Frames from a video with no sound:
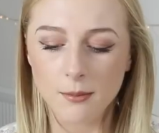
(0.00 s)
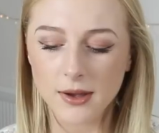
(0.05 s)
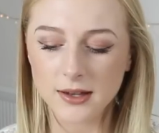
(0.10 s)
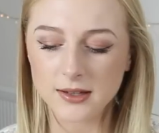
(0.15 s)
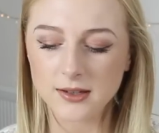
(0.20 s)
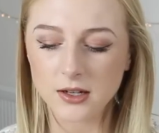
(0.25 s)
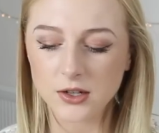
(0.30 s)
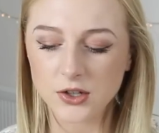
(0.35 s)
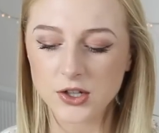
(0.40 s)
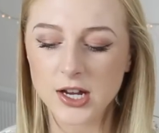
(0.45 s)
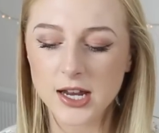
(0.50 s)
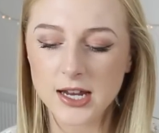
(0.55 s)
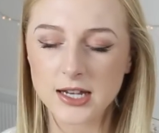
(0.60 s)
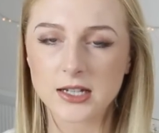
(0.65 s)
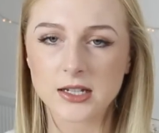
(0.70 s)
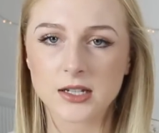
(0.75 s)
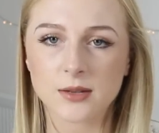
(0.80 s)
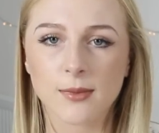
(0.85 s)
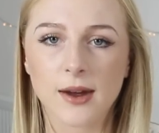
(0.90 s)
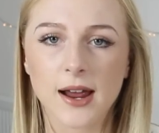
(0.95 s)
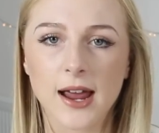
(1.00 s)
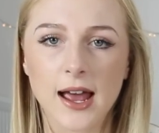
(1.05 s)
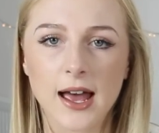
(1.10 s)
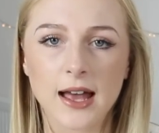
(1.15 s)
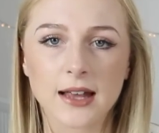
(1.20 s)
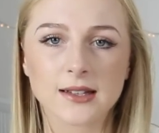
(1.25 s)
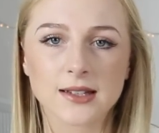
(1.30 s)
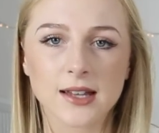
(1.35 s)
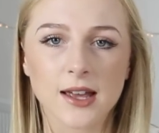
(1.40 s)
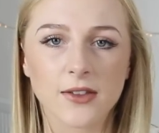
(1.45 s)
massage it into my
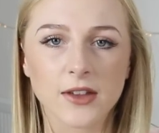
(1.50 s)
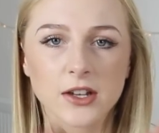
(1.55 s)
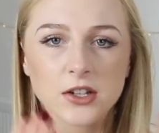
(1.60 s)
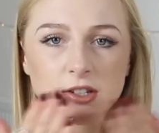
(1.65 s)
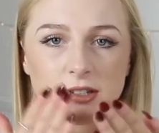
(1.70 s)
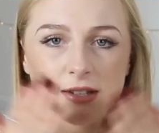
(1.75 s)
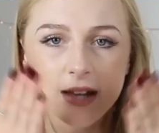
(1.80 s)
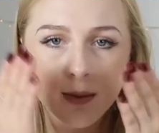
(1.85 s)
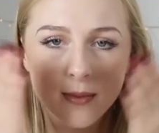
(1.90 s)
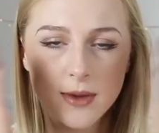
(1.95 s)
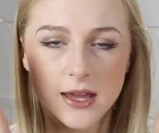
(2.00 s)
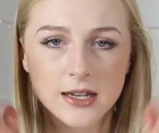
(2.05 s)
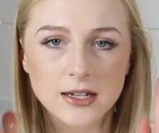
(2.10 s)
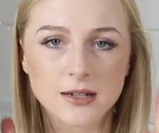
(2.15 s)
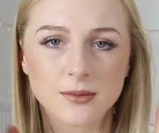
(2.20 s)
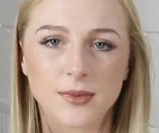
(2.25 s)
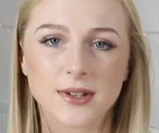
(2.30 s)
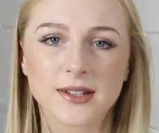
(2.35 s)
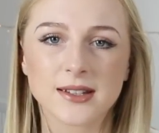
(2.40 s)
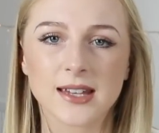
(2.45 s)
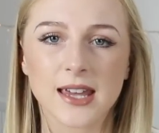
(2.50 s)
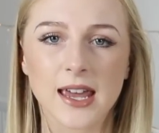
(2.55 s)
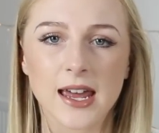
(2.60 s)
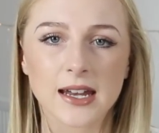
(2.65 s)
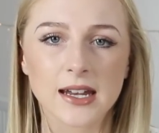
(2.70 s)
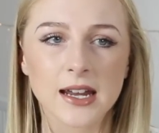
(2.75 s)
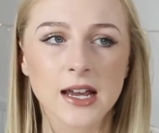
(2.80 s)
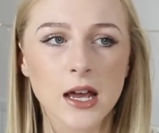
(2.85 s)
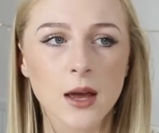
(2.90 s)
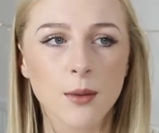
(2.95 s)
hands, and then just dab it into my
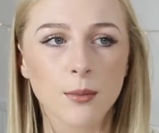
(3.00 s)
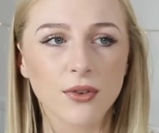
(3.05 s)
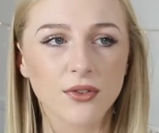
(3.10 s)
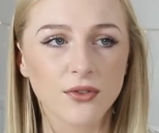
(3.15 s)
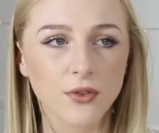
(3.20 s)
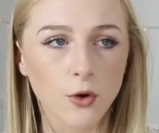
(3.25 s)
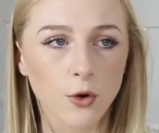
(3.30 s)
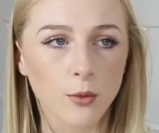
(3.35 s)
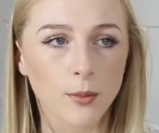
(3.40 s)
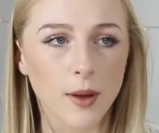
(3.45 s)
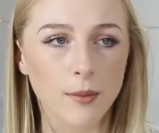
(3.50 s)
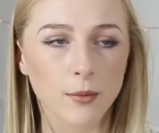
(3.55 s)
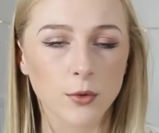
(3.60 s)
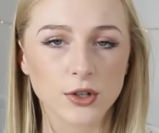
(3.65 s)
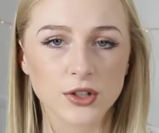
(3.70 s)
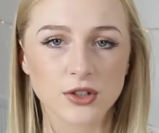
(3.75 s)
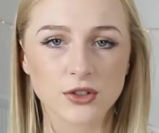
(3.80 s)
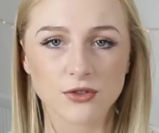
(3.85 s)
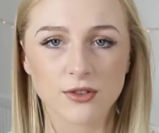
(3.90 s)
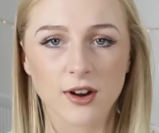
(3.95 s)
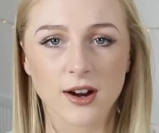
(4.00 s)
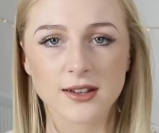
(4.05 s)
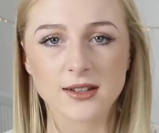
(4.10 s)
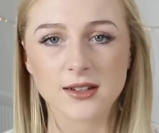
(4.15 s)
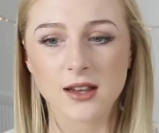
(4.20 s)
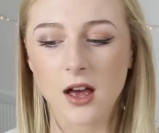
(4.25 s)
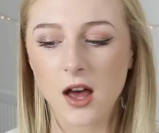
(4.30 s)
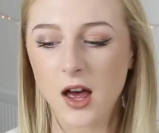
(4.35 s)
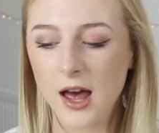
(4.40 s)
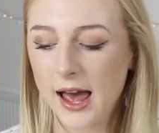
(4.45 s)
skin before my
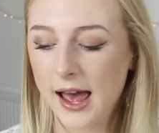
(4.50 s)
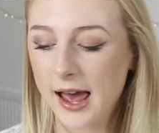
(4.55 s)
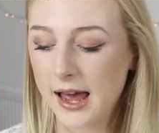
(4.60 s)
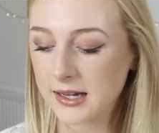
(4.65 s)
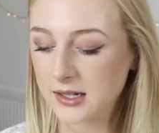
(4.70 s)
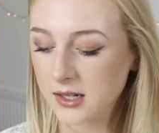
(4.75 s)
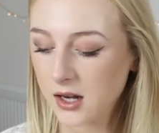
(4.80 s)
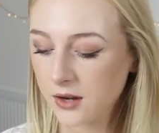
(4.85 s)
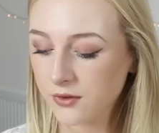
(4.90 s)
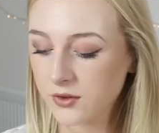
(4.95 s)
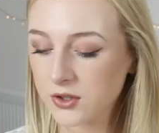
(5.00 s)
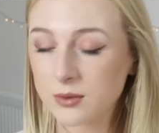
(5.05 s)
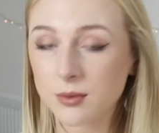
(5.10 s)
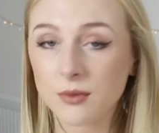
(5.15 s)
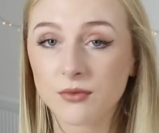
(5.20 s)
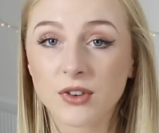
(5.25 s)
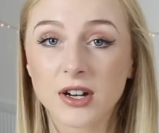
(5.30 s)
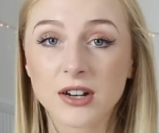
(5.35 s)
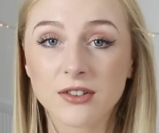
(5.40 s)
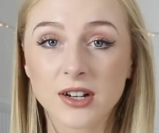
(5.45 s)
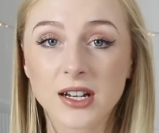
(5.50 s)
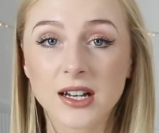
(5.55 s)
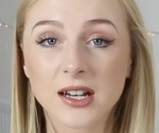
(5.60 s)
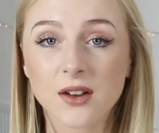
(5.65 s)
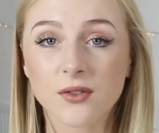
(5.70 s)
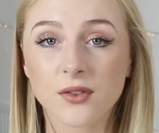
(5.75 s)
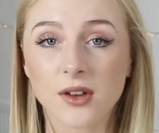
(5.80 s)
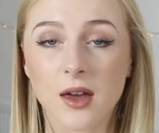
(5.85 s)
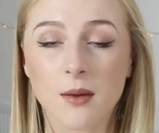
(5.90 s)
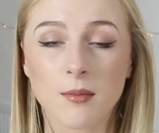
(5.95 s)
moisturiser, and I've just been really, really
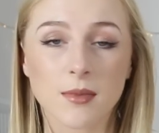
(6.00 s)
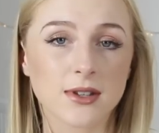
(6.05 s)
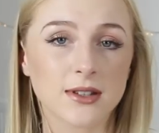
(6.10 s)
loving it.